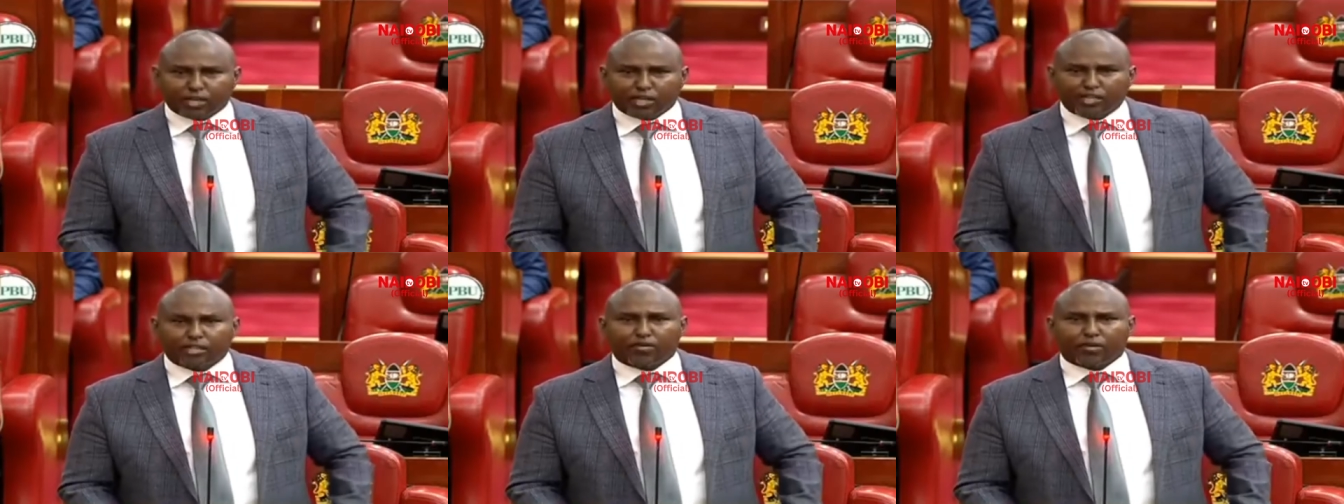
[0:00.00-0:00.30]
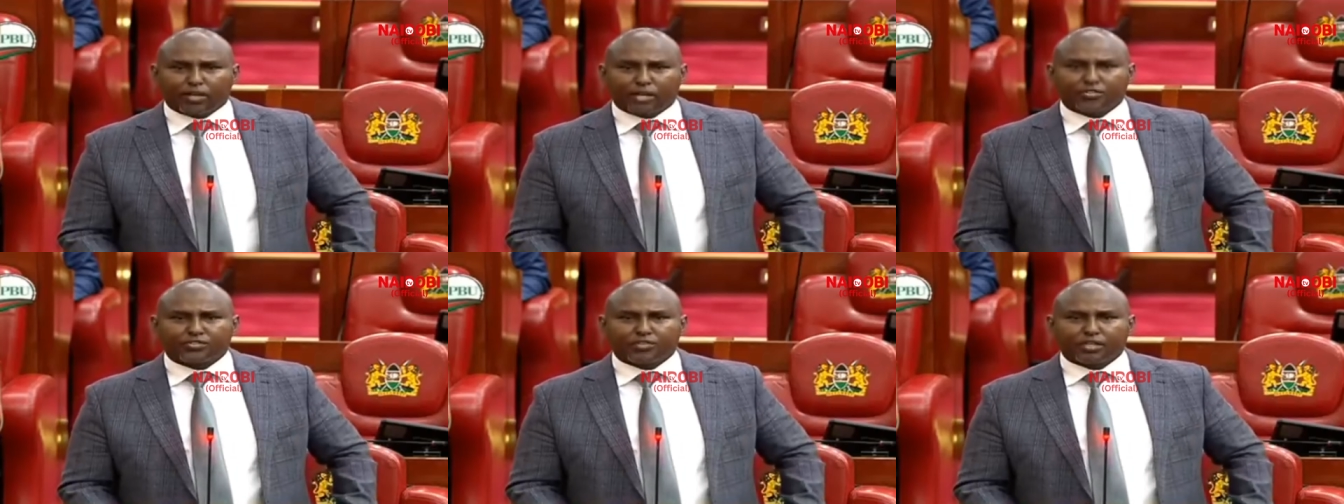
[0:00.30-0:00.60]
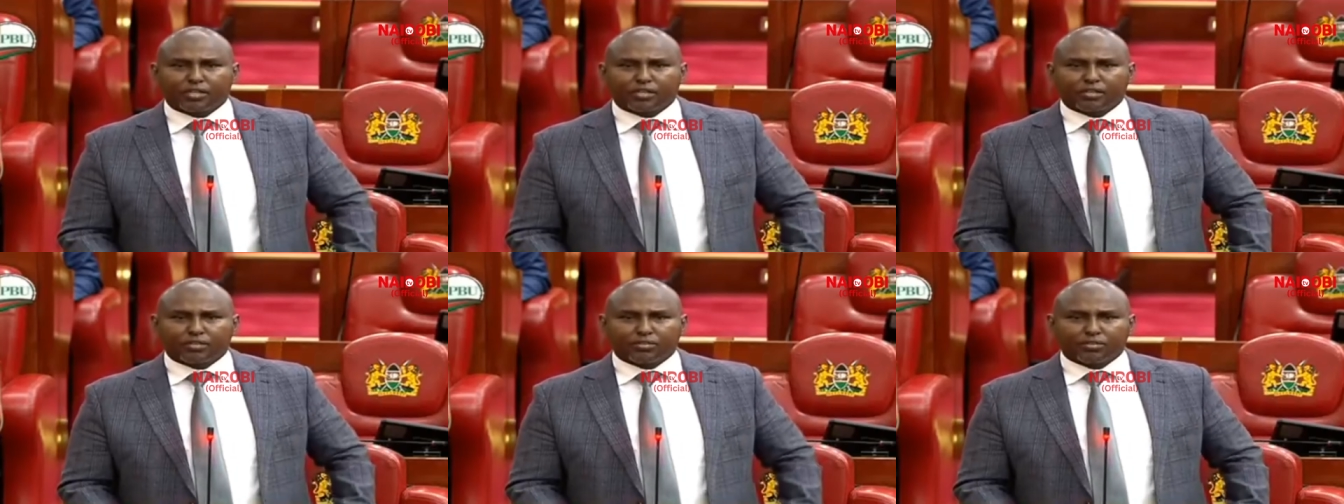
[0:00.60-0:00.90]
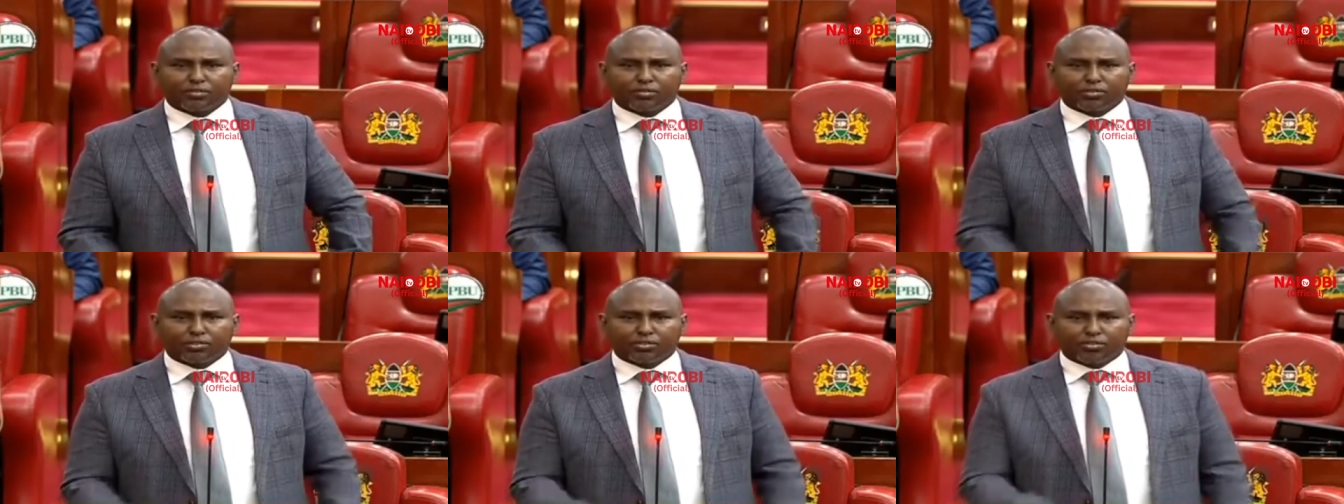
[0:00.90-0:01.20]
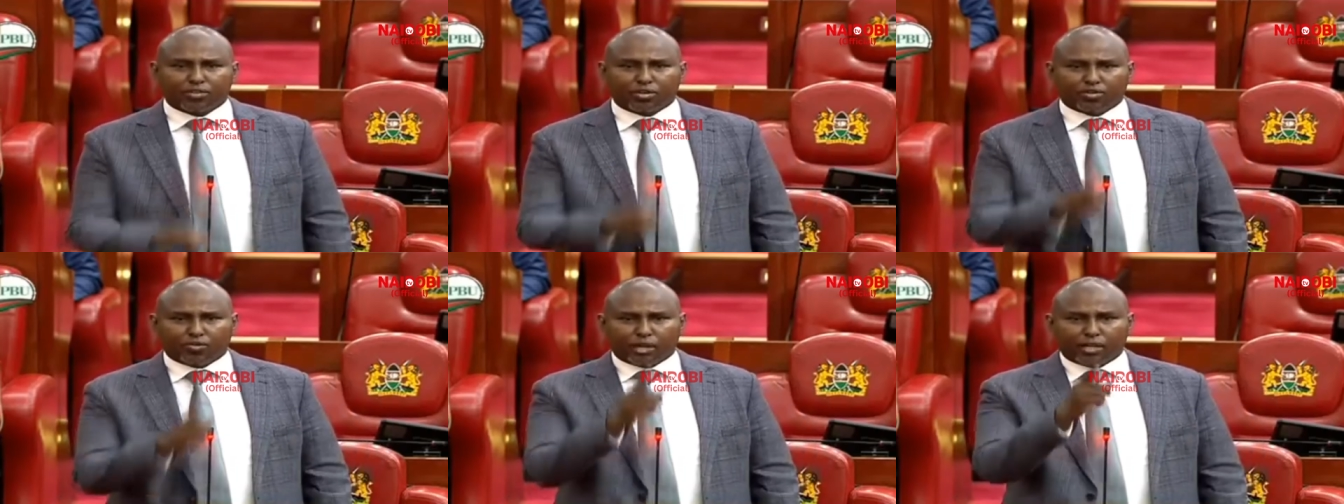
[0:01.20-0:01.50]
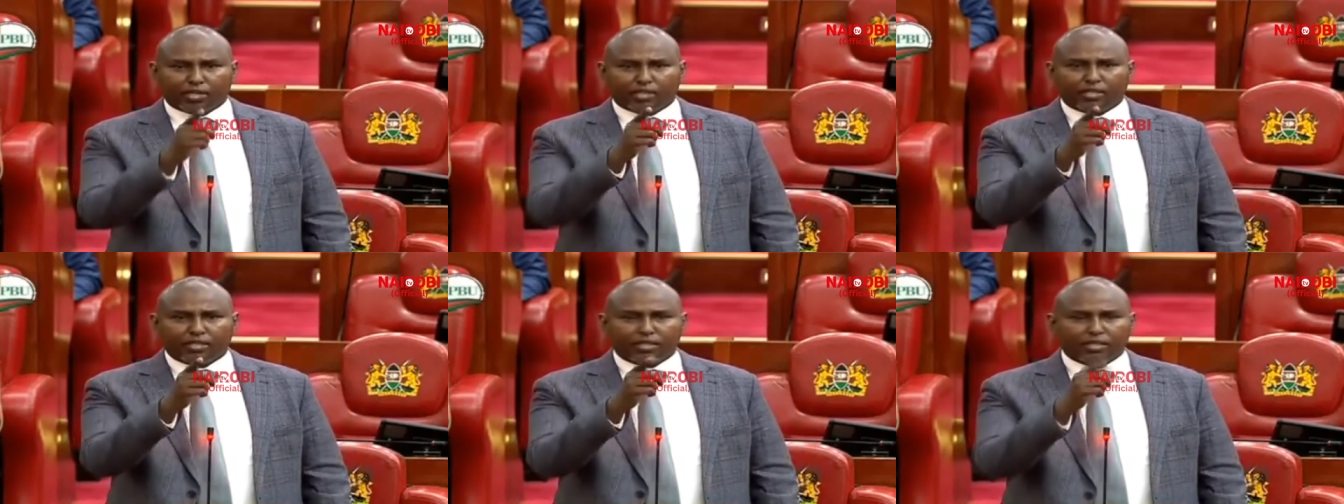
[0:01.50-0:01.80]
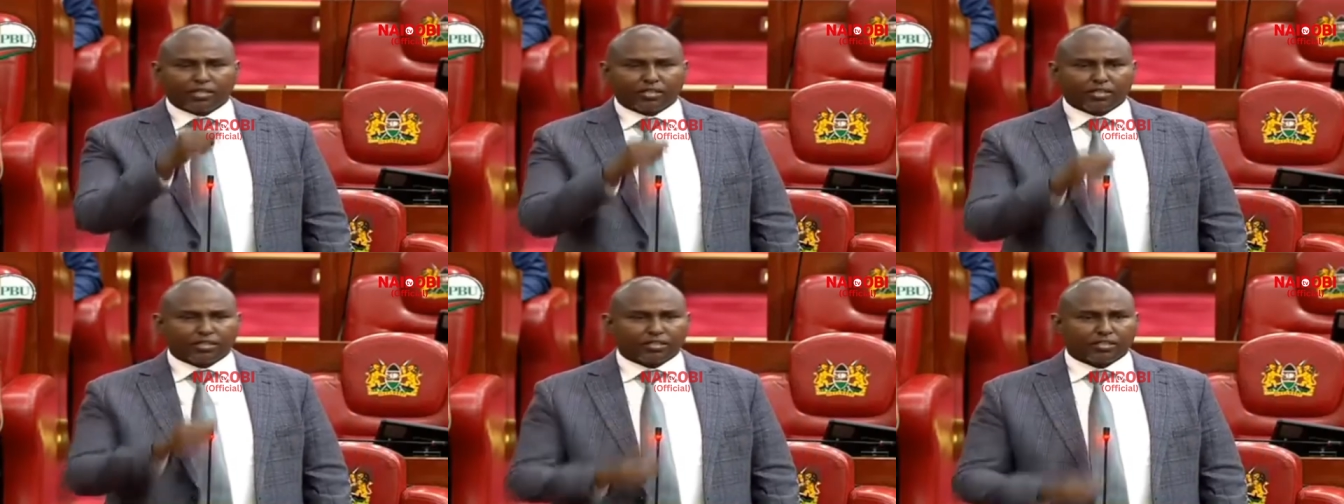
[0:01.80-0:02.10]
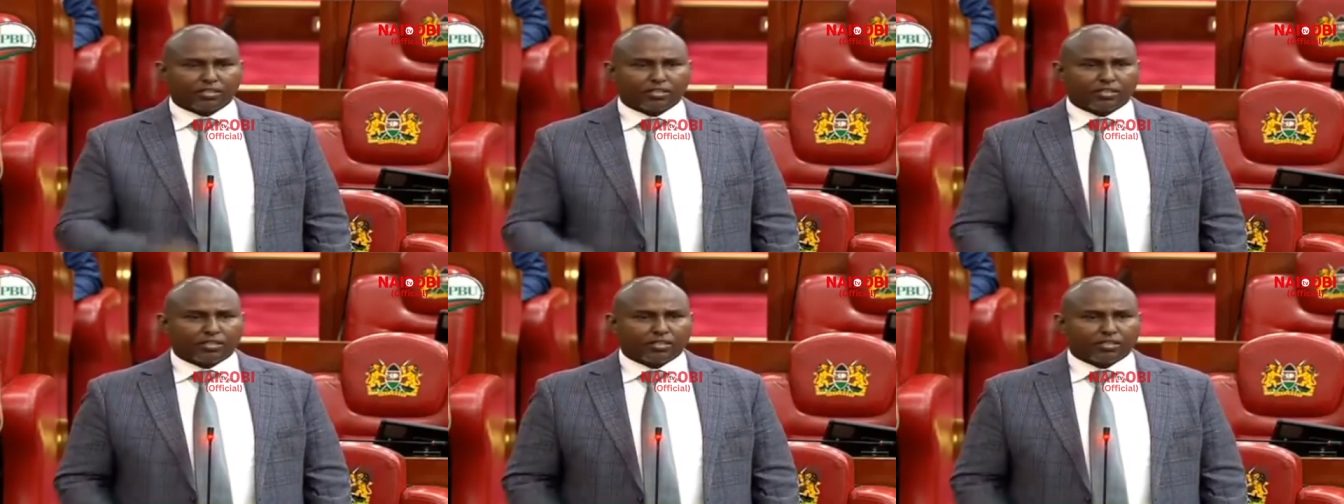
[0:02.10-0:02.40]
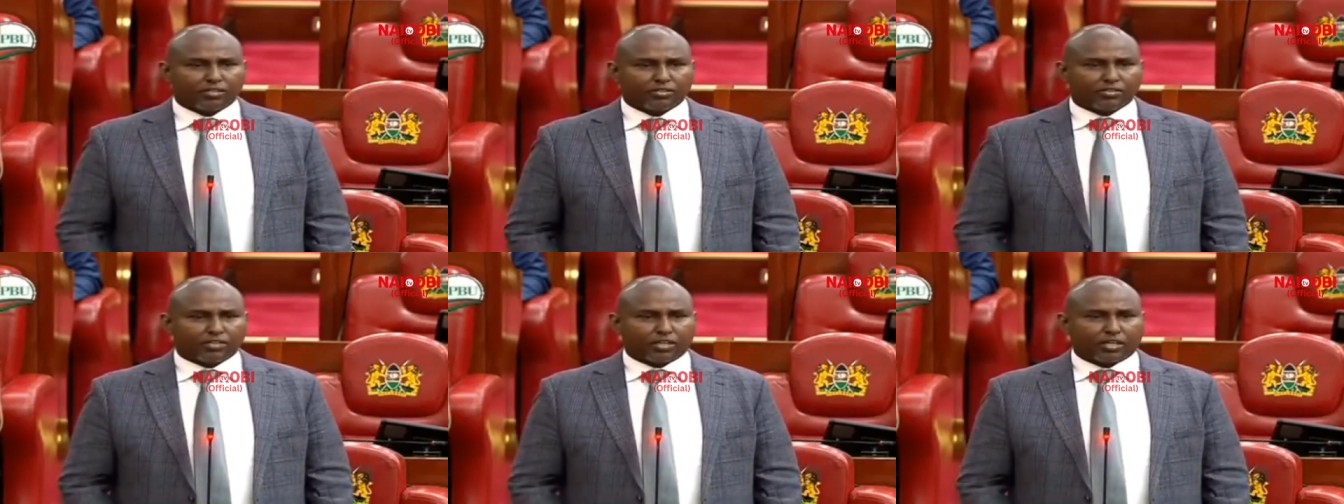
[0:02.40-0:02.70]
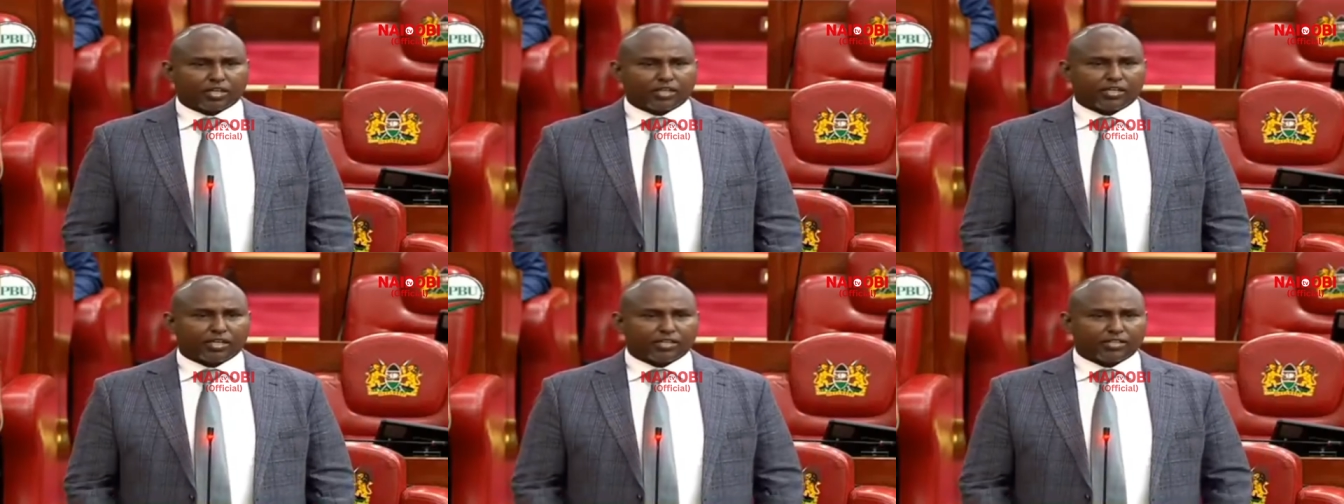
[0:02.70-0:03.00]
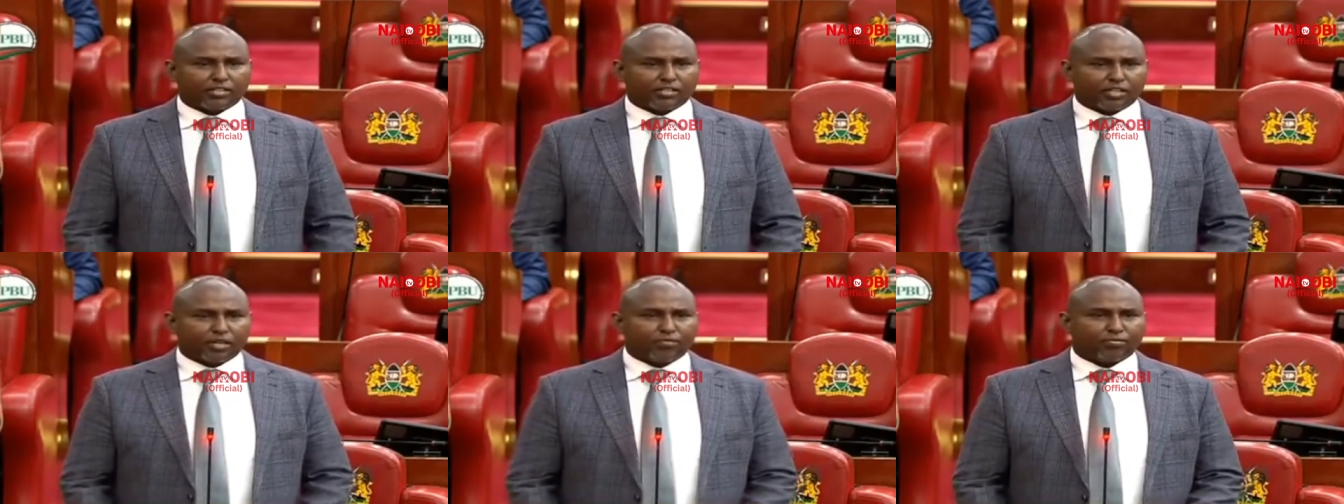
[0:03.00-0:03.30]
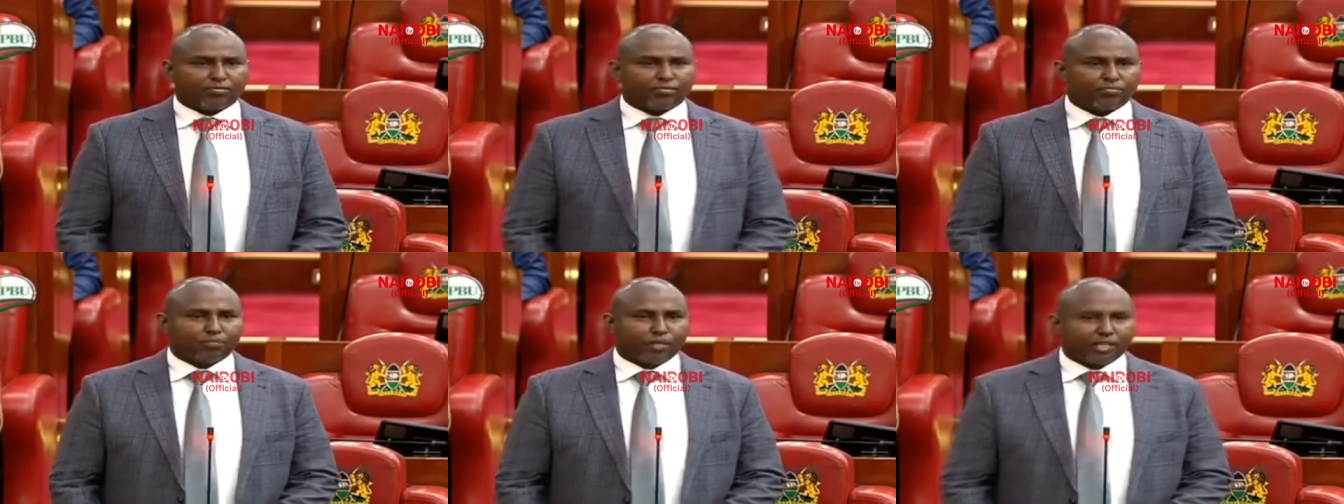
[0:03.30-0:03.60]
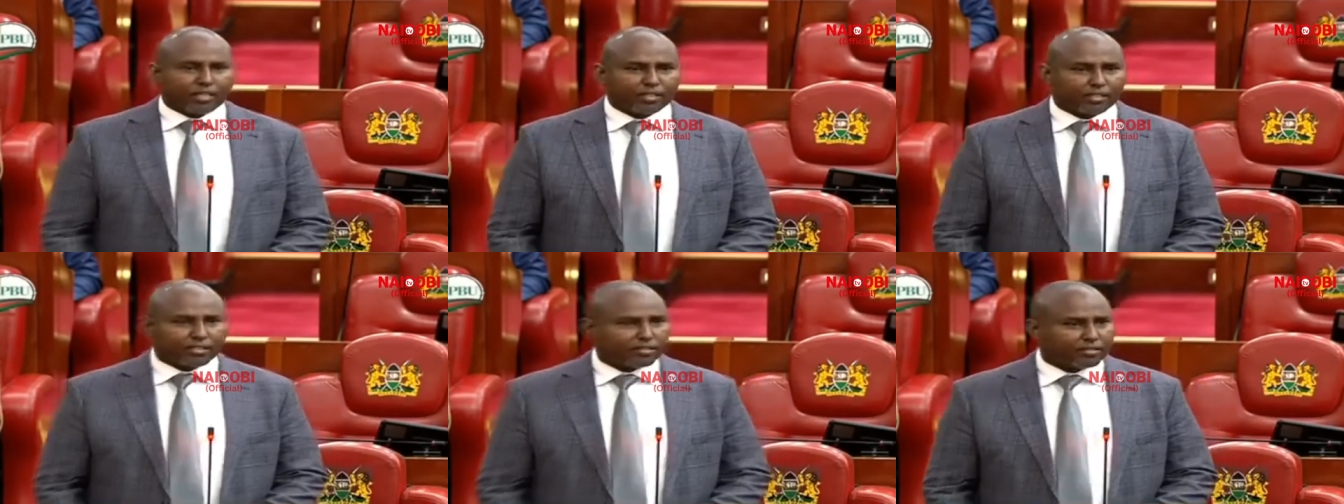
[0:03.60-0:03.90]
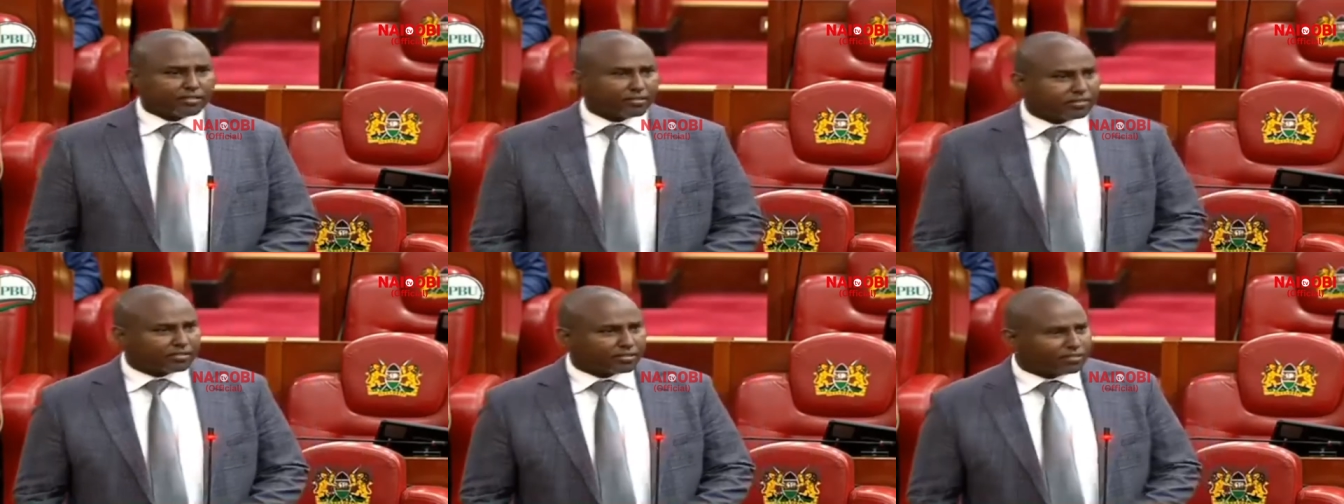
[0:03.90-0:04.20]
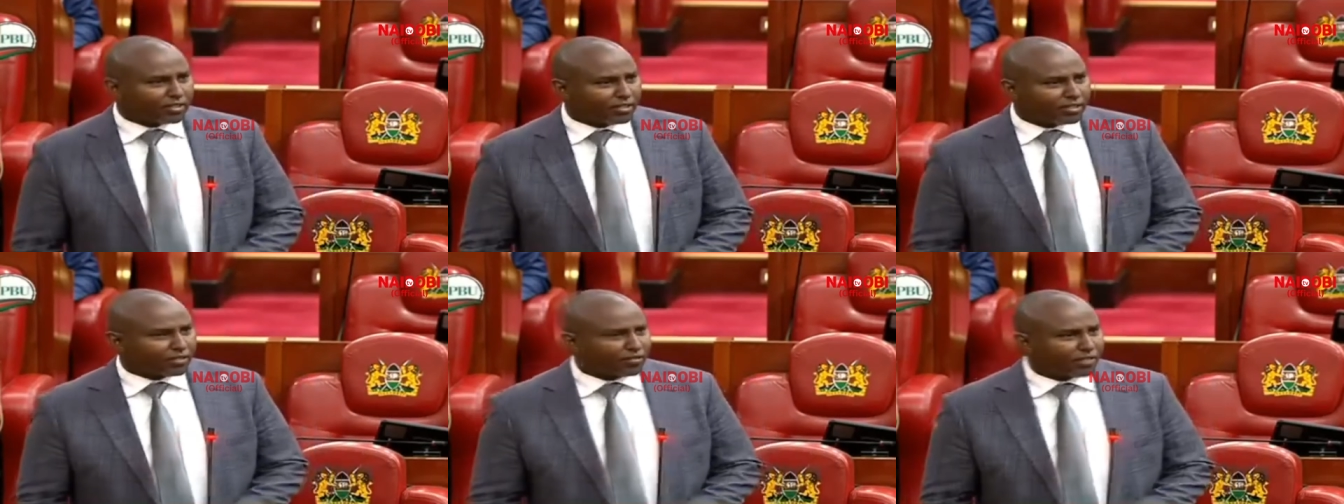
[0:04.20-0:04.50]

Otherwise, you will know why chicken doesn't have milk. Thank you